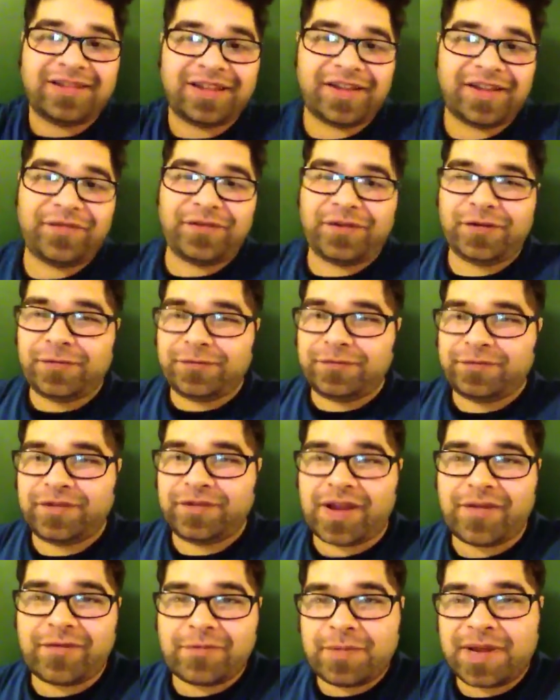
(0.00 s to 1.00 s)
If you've
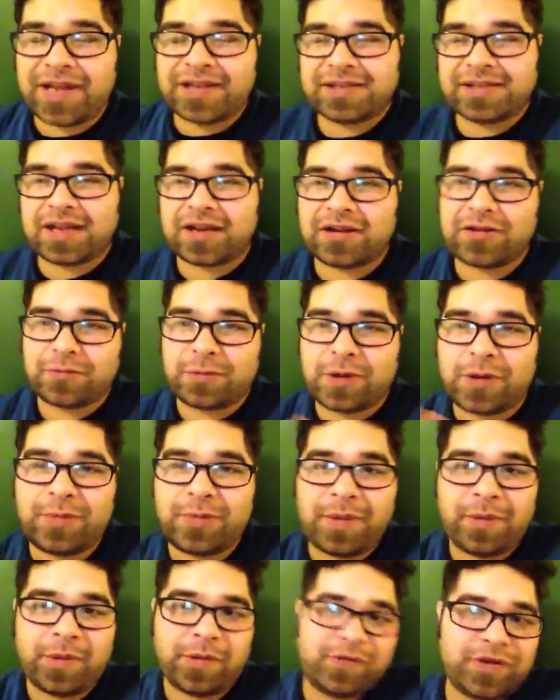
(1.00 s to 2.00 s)
never met a soccer ball,
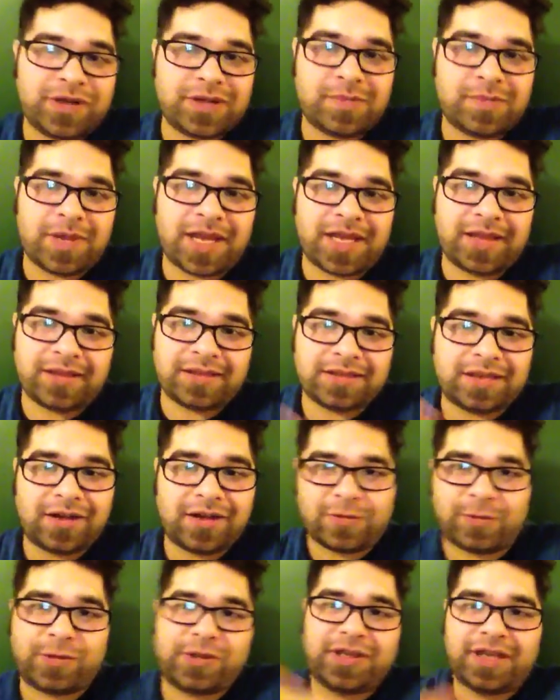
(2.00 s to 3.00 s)
maybe you just met the
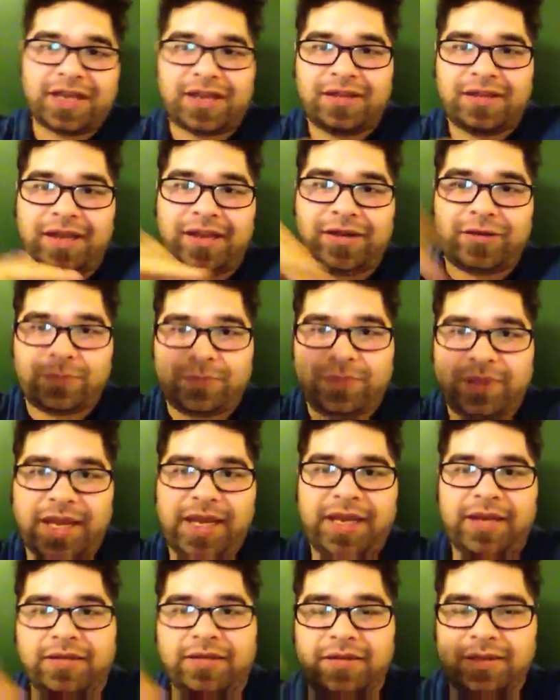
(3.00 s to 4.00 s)
soccer balls that like are
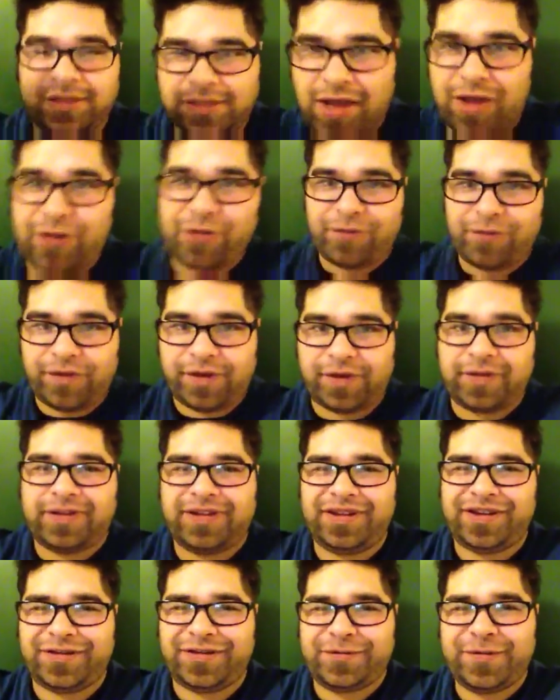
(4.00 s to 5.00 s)
played on the soccer field,
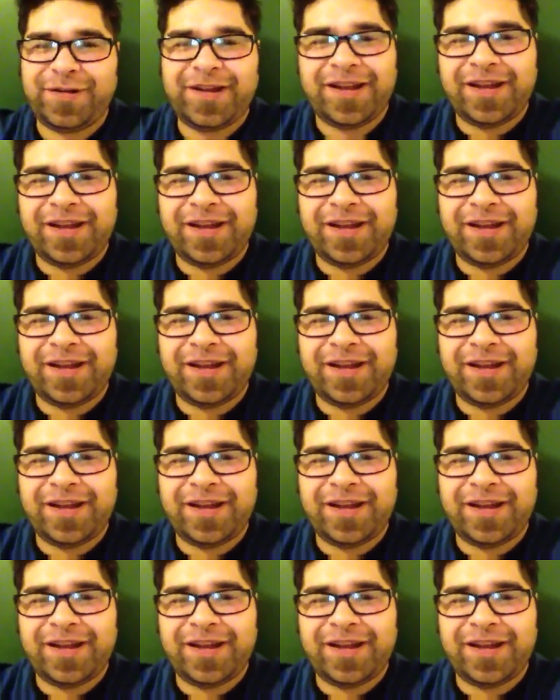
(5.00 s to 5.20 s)
you know.